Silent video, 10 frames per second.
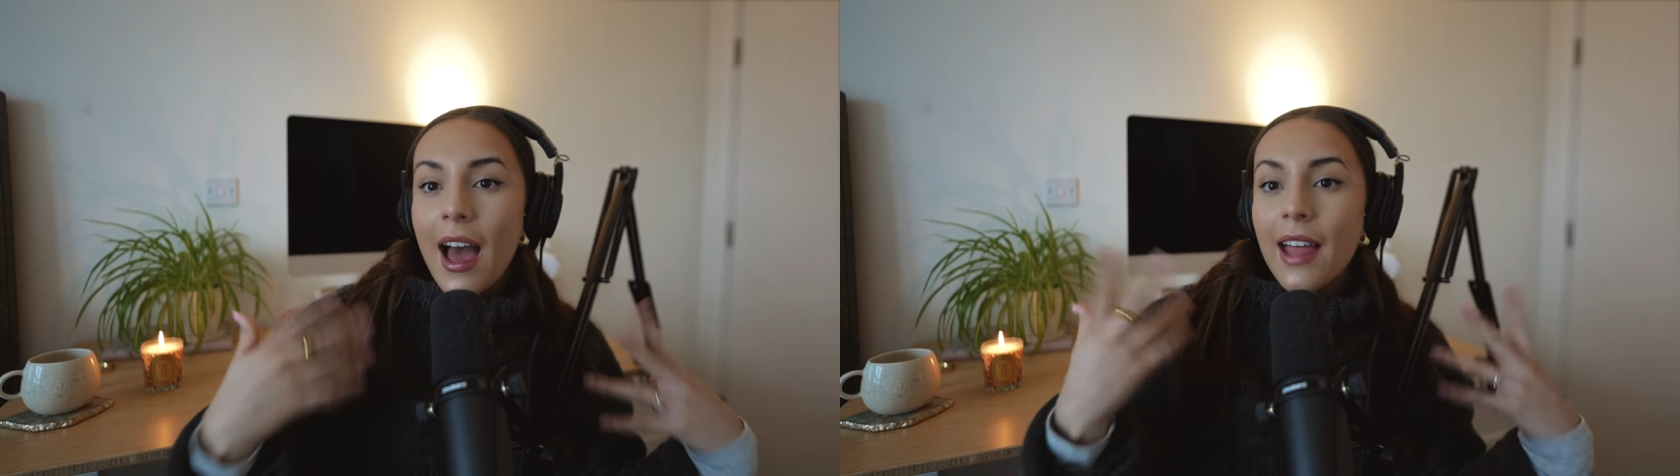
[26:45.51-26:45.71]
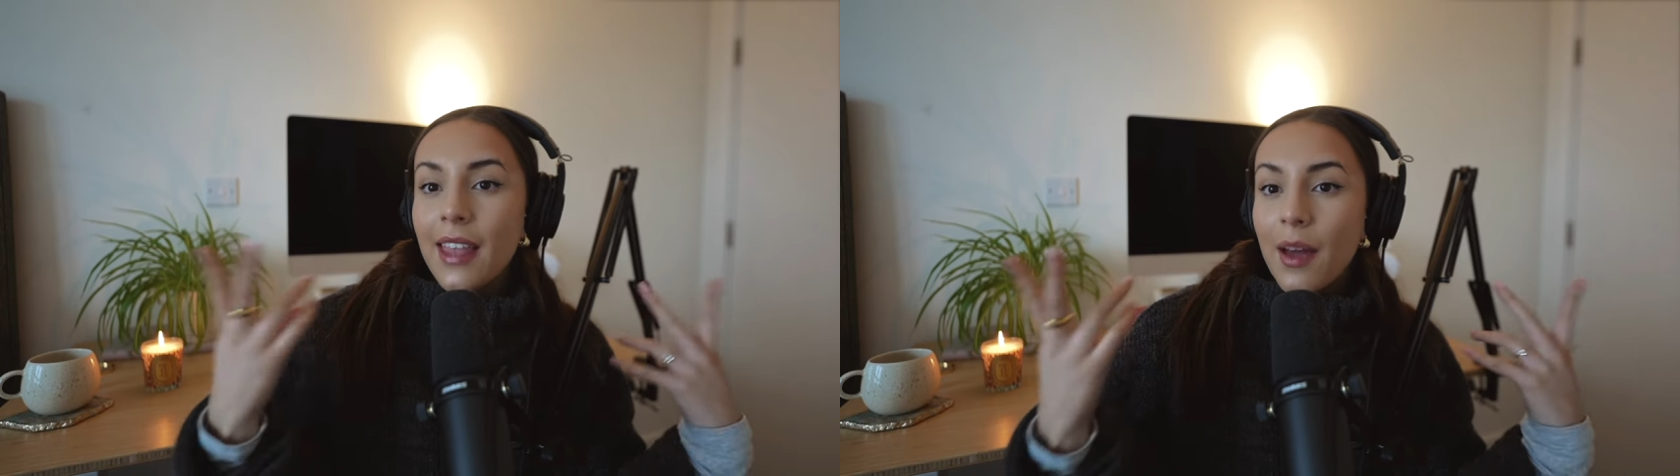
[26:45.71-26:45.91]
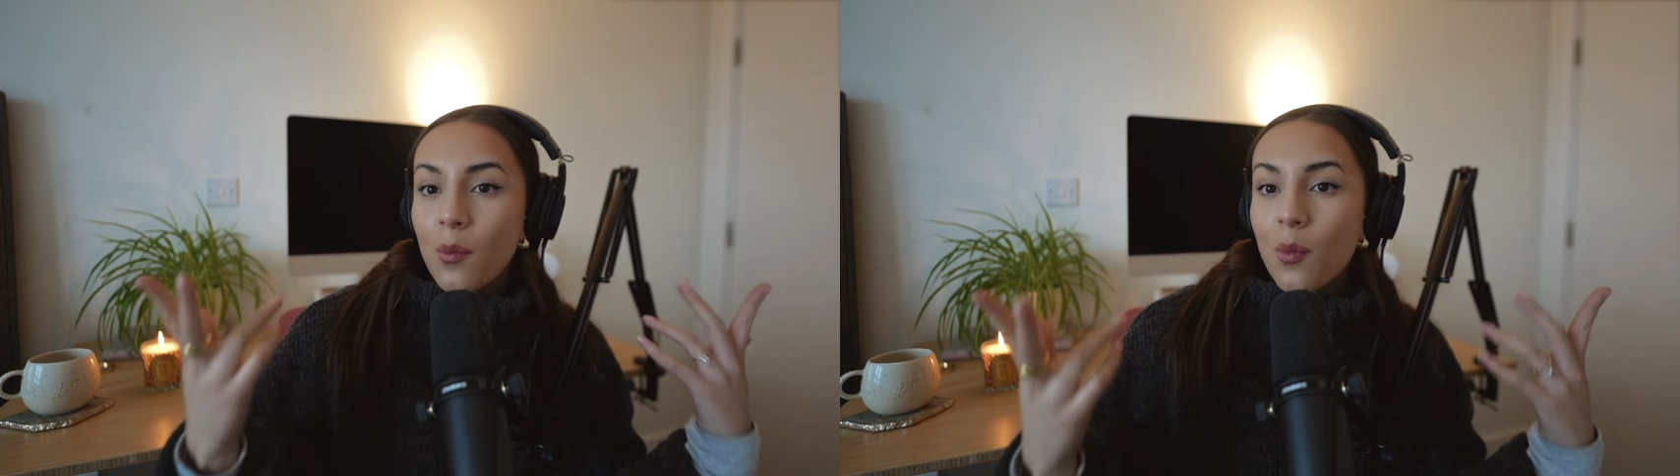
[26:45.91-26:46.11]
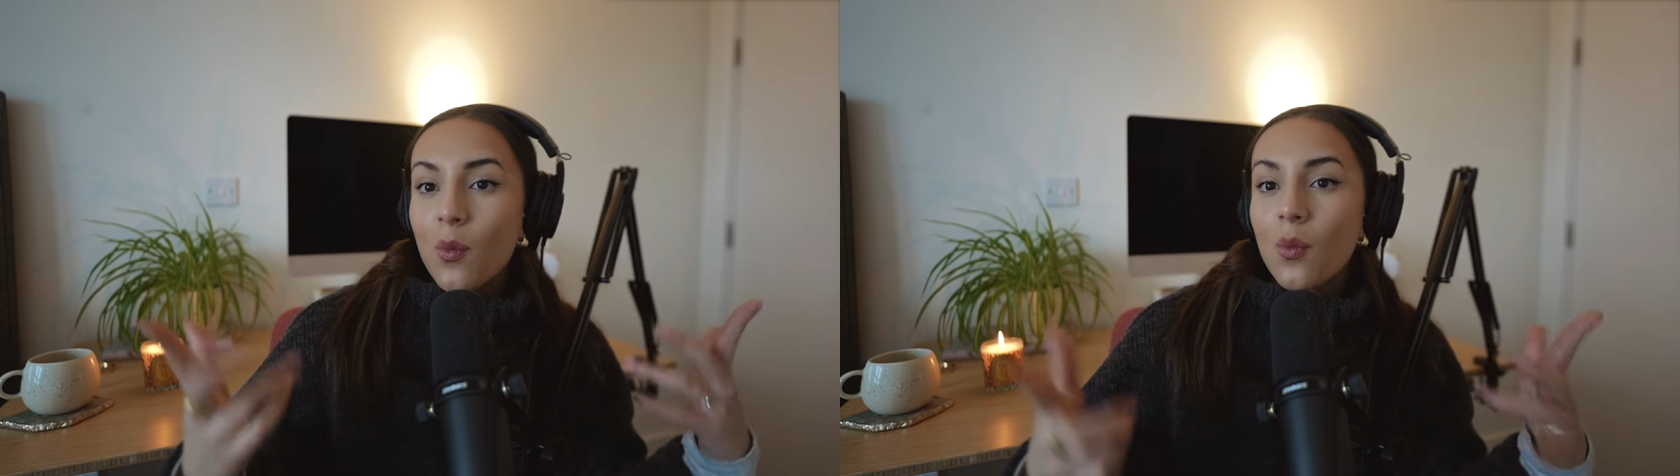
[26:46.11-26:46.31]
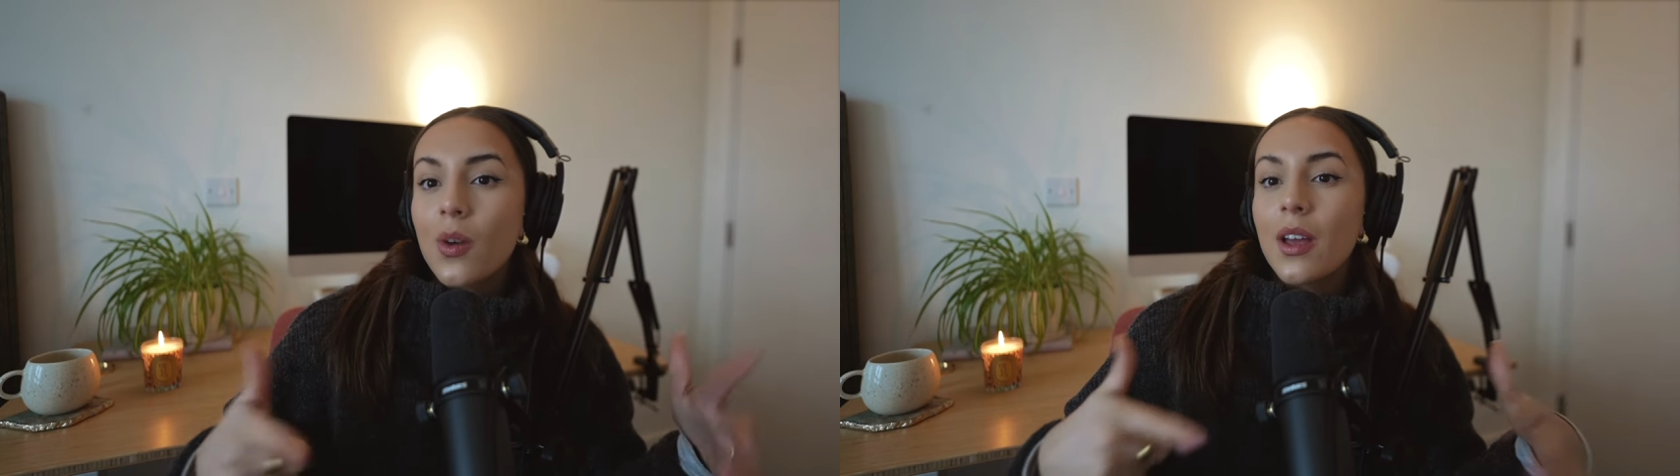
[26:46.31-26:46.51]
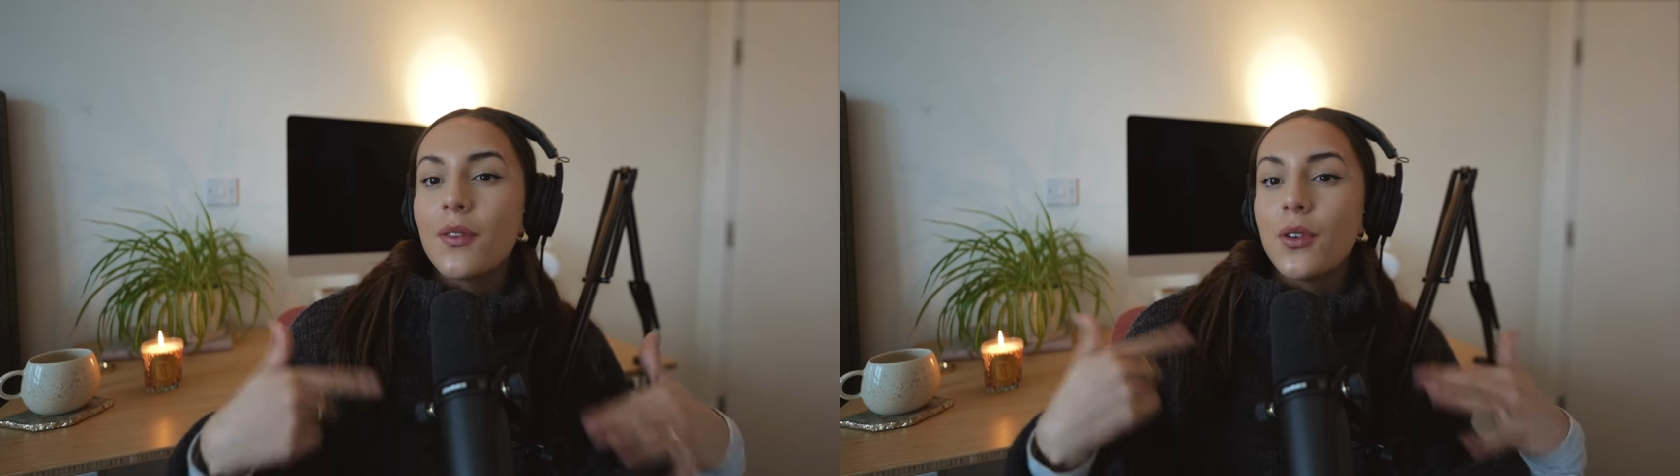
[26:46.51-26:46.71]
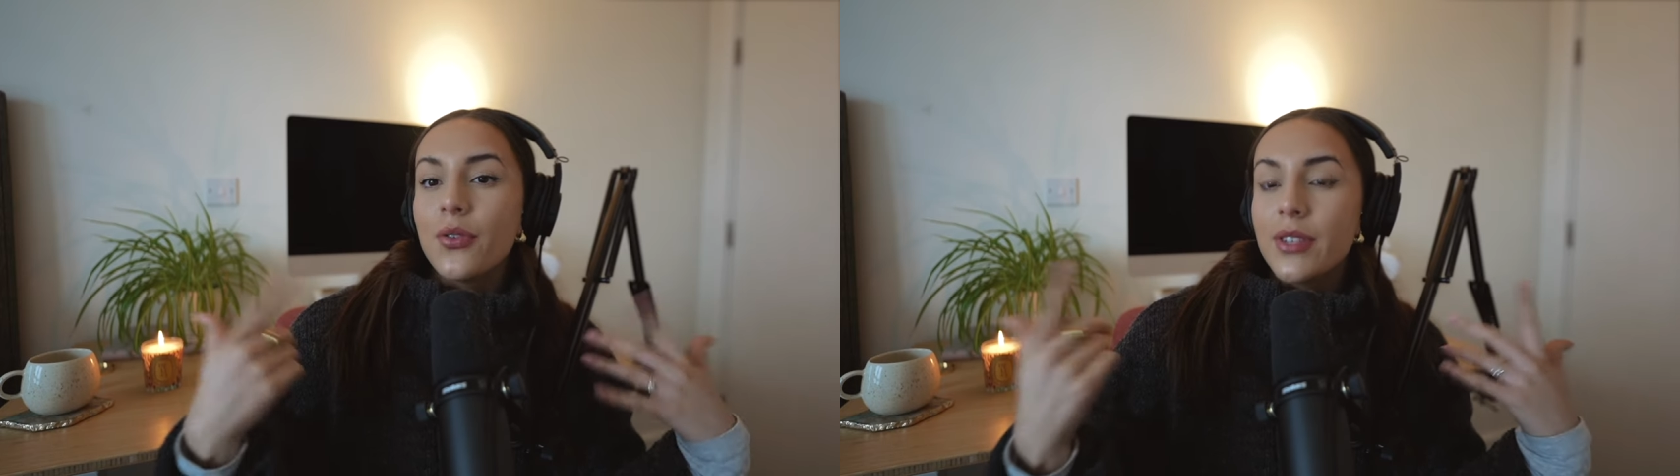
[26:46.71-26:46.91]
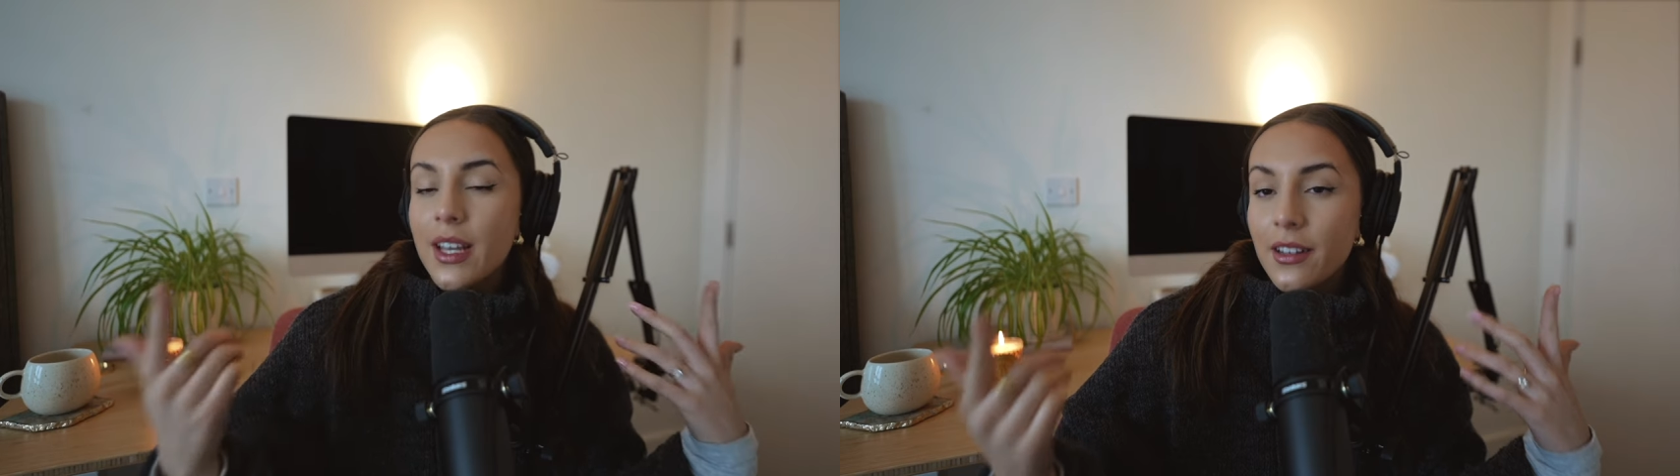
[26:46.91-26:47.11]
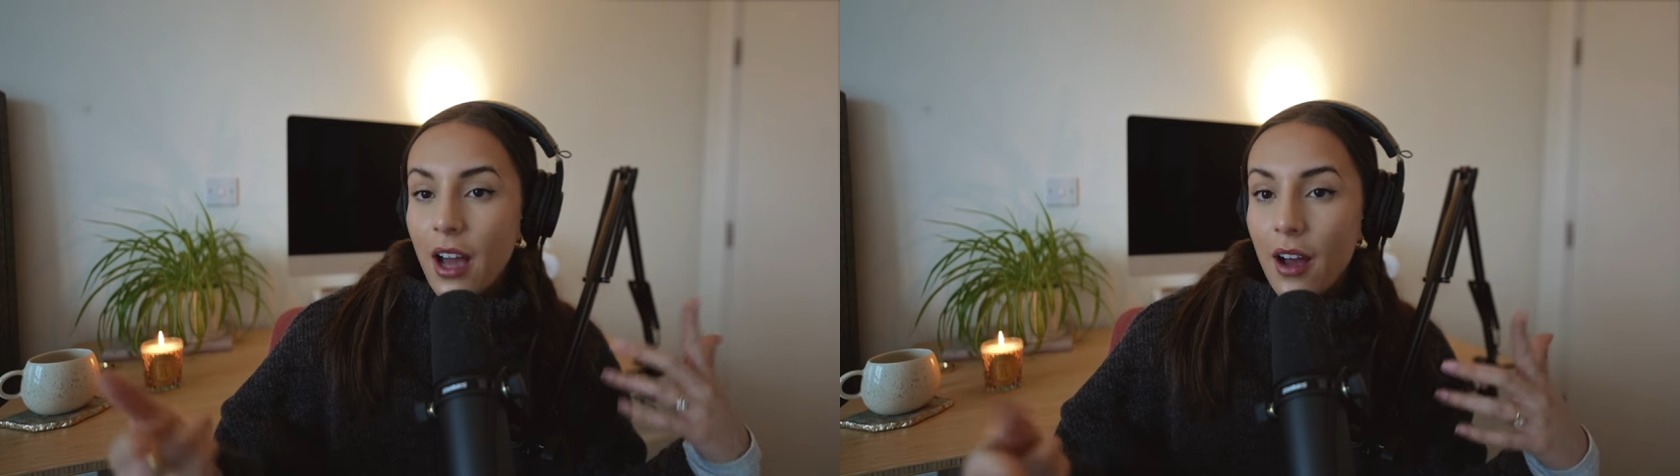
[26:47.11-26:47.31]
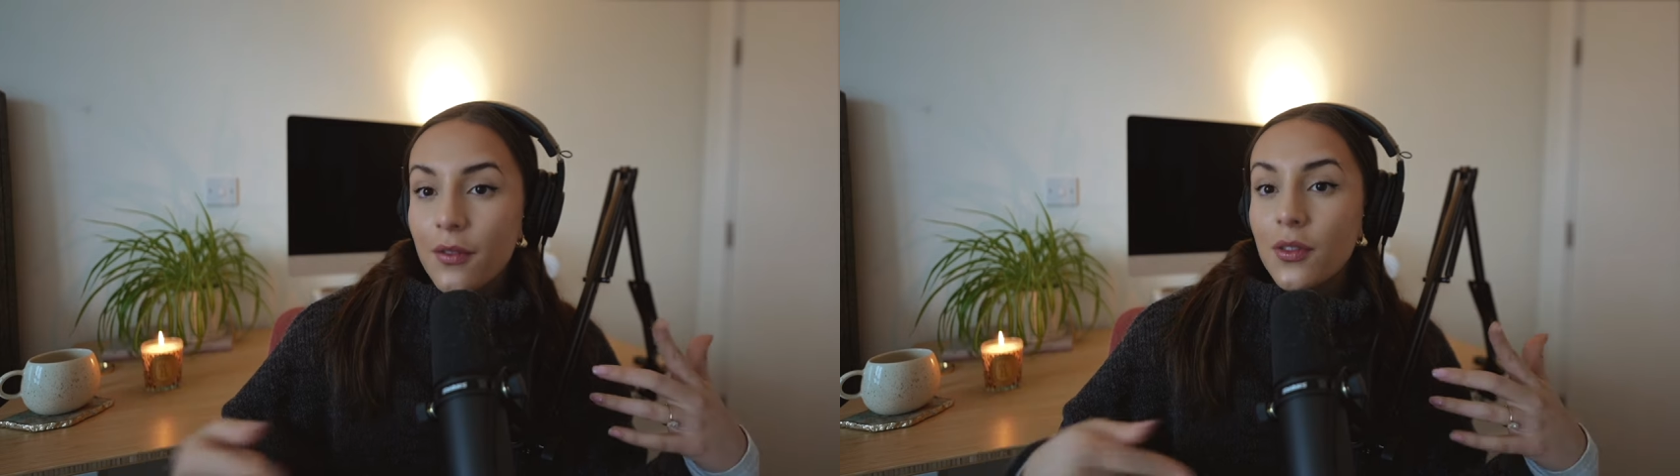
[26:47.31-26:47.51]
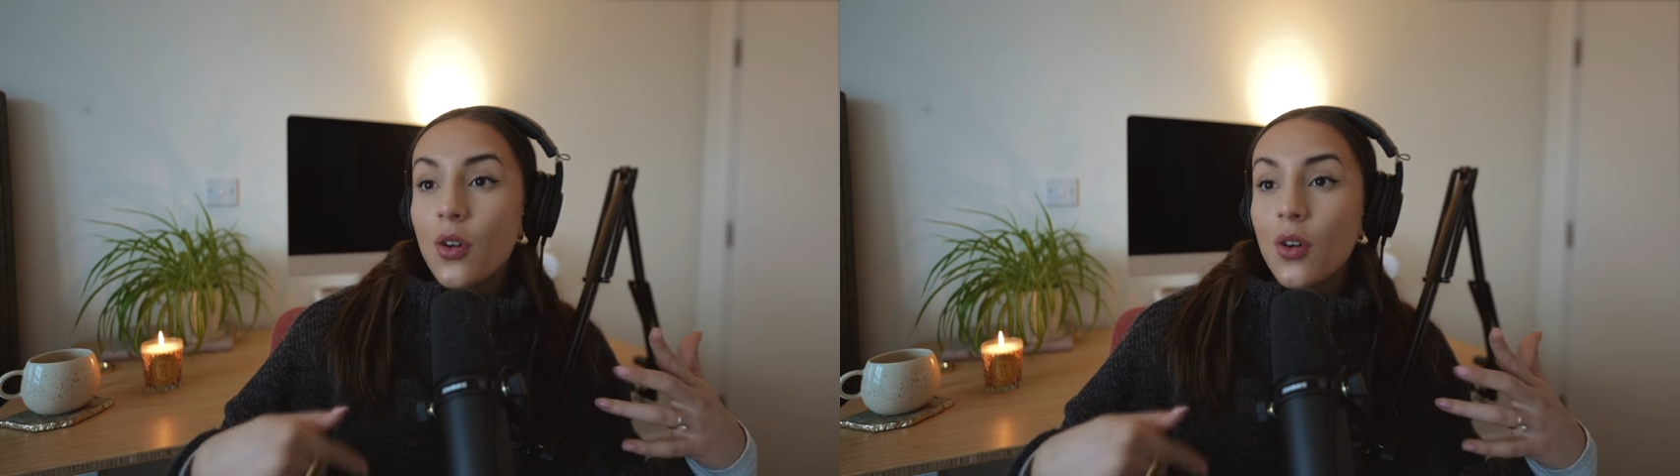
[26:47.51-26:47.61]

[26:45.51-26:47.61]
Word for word: and then if you use it enough,